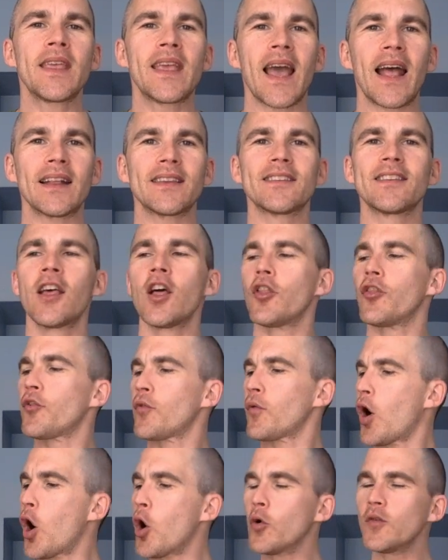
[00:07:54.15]
gets
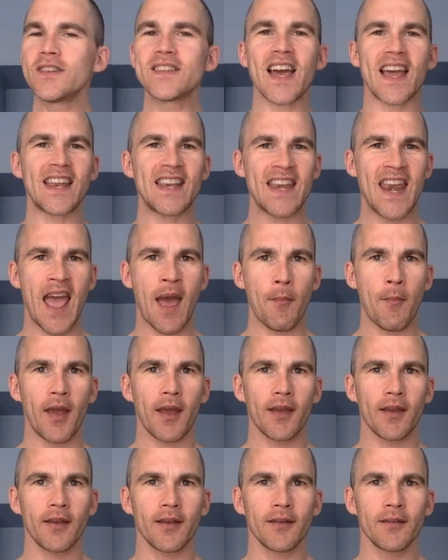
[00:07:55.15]
their own
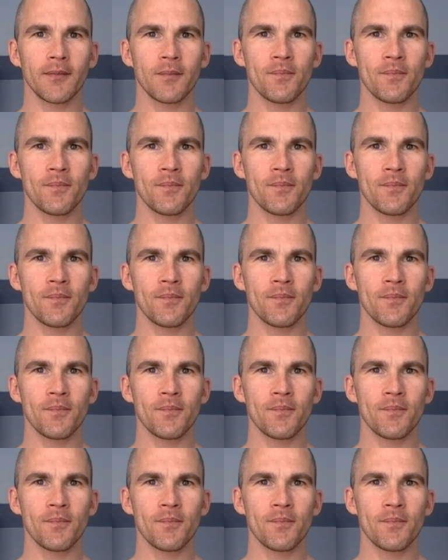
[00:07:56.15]
dynamic.